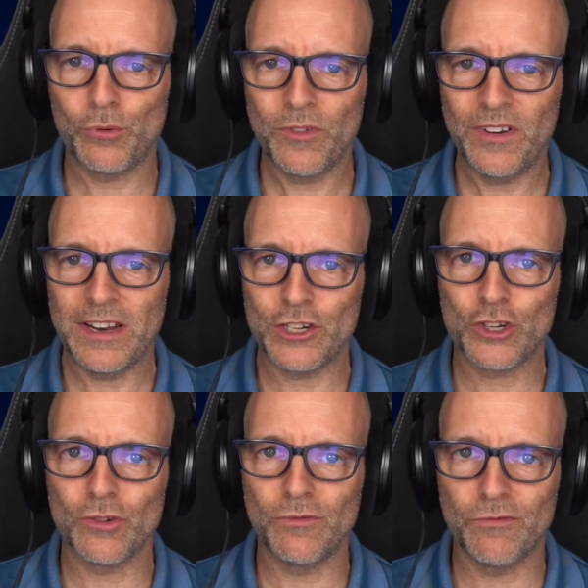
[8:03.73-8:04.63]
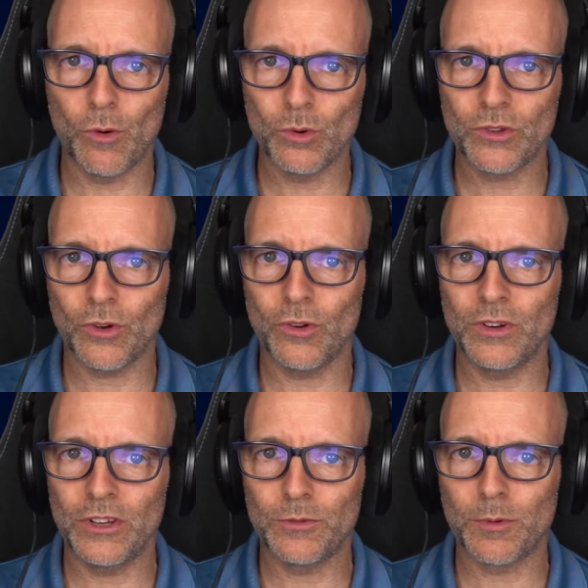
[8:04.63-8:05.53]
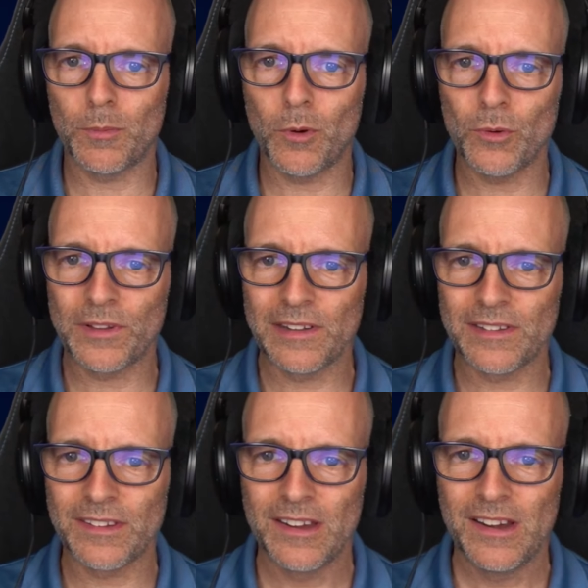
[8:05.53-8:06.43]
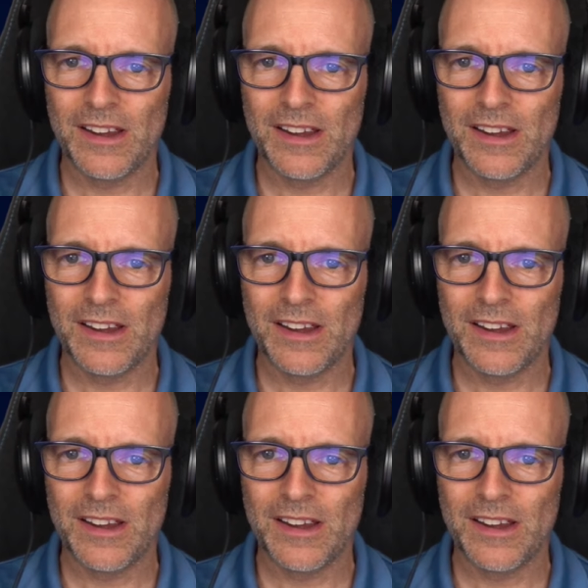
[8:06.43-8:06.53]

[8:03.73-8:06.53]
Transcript: privilege to vote on these proposals,